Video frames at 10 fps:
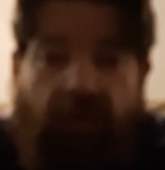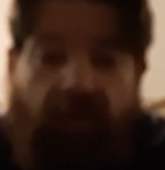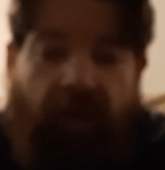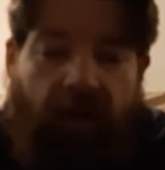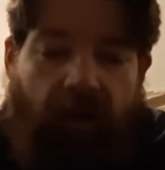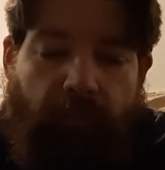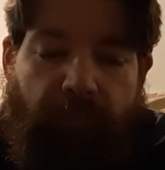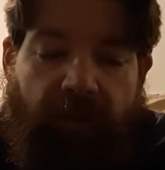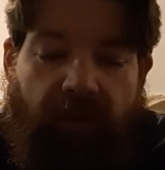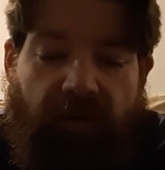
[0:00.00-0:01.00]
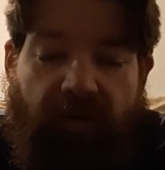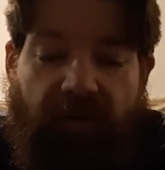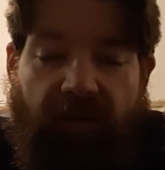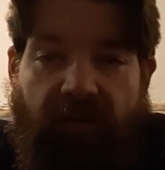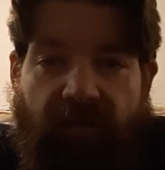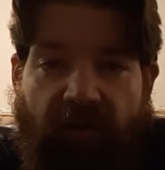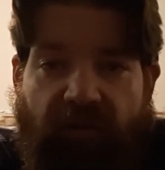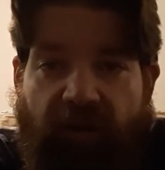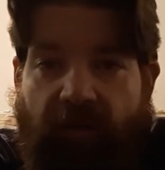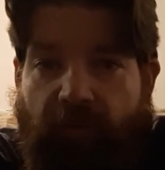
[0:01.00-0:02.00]
Now, because he gets
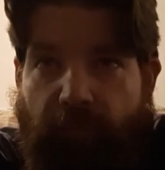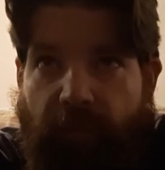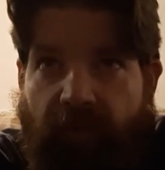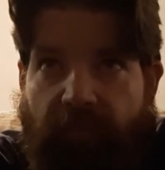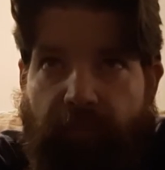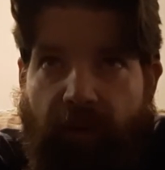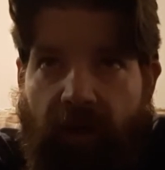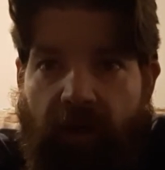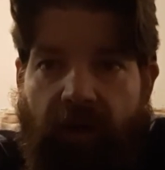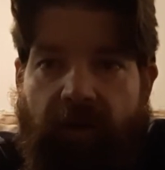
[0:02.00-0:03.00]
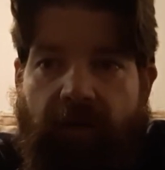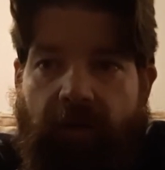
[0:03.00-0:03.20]
actually impressed by